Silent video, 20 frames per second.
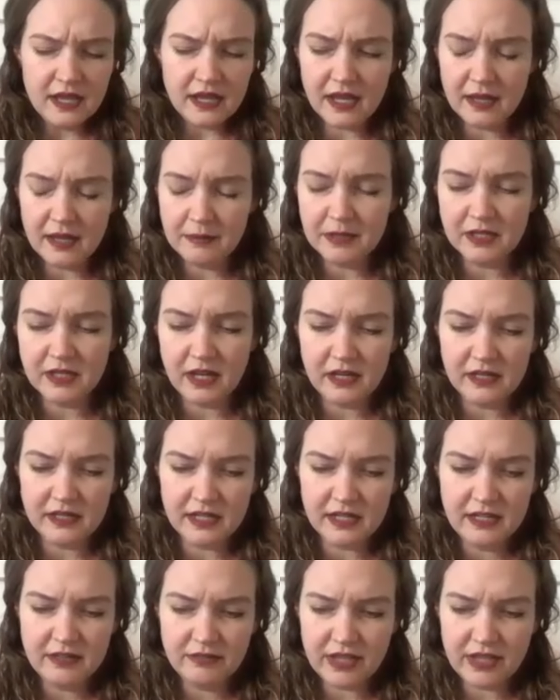um, God
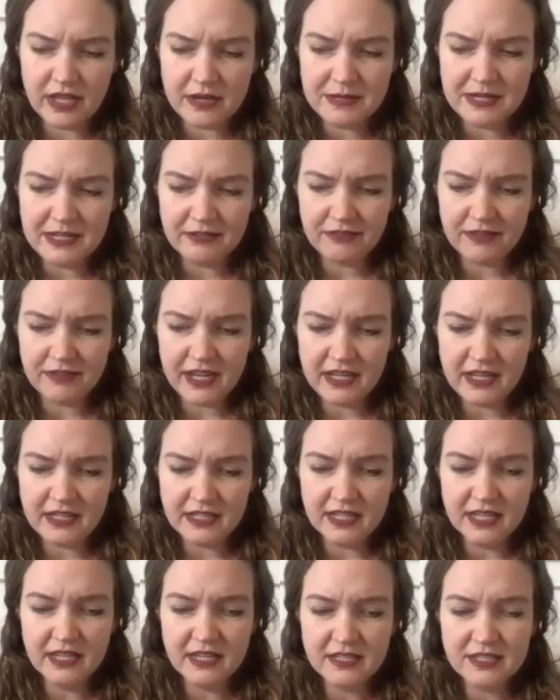kind of led me to
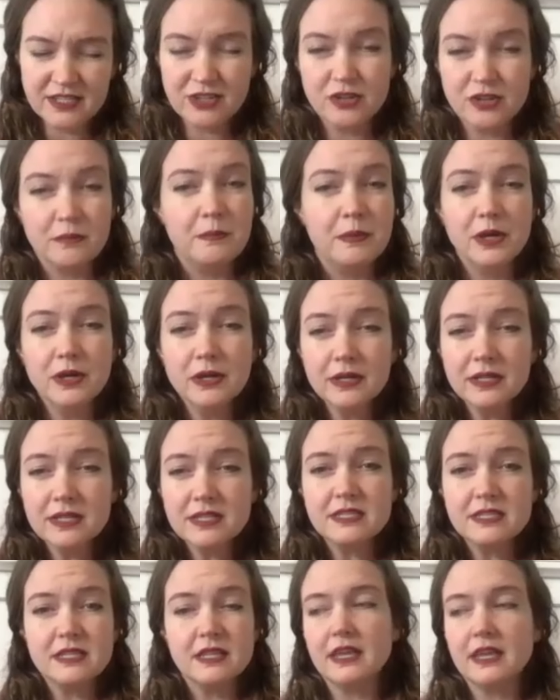find certain
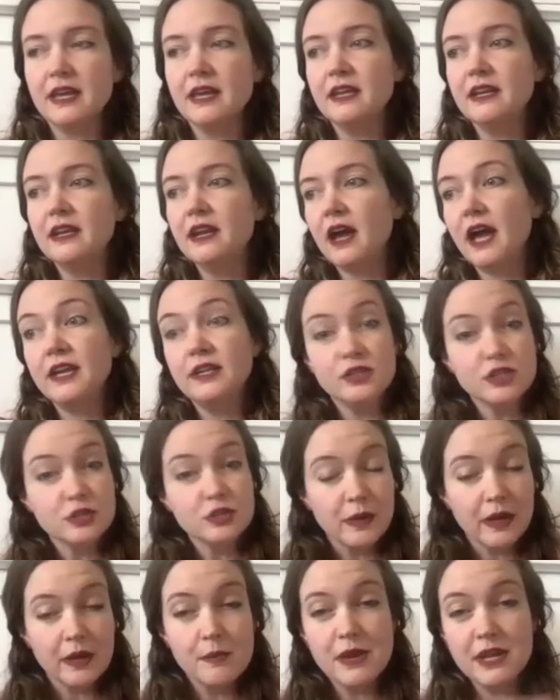books that I used
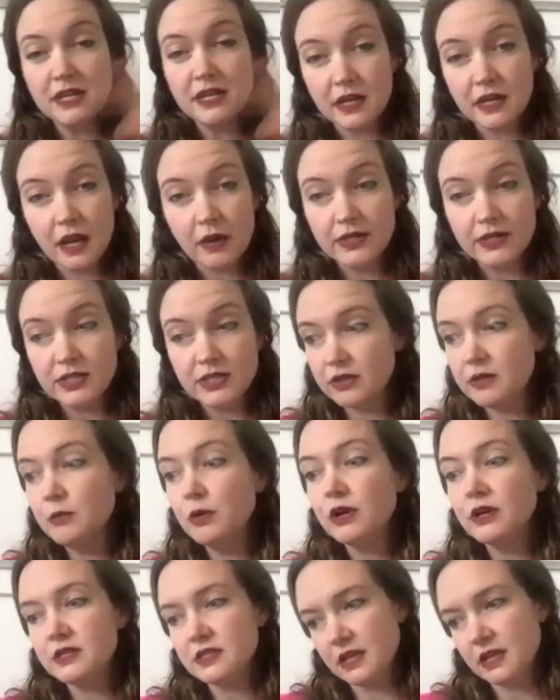to recommend and now I don't
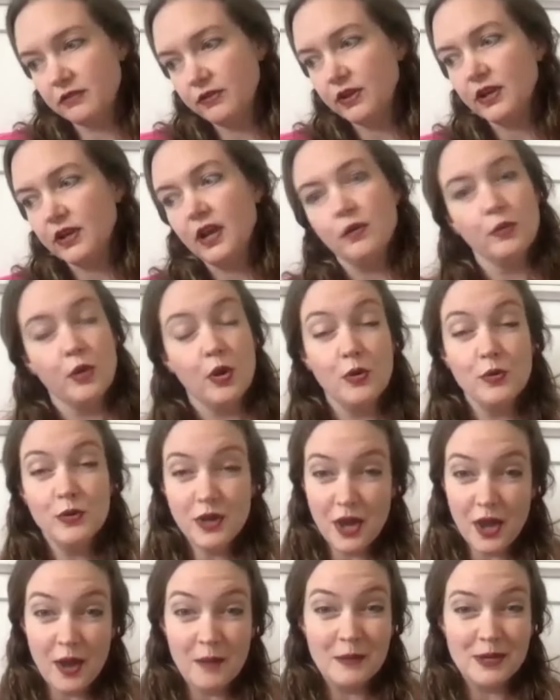anymore because I feel like I wrote
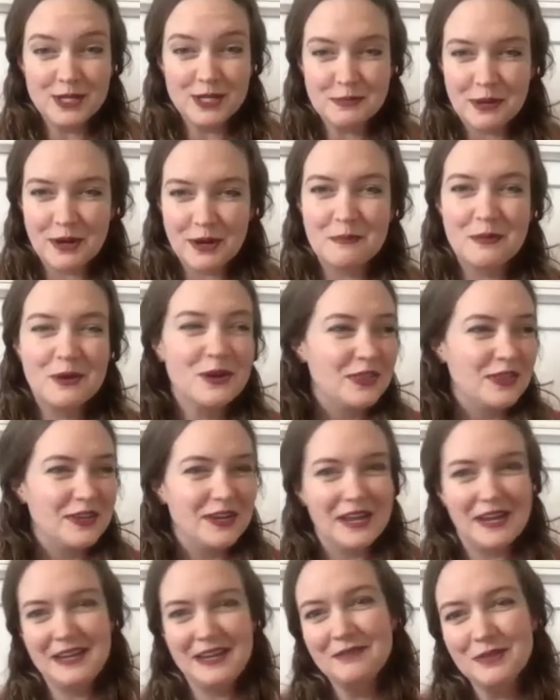a much better book than
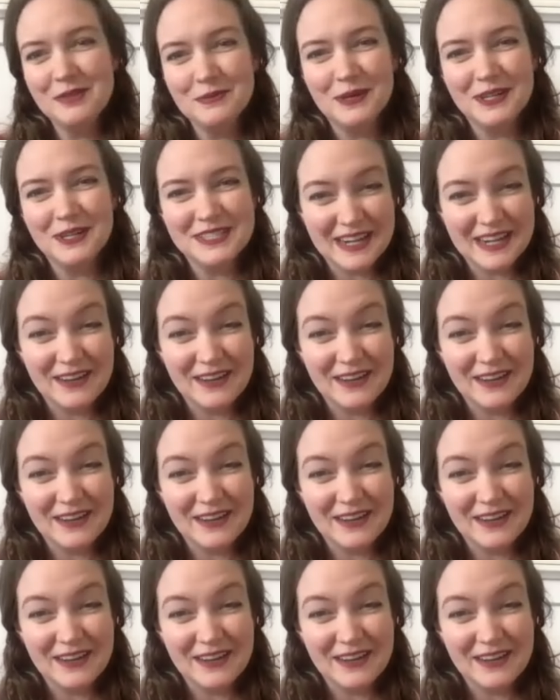any of the ones that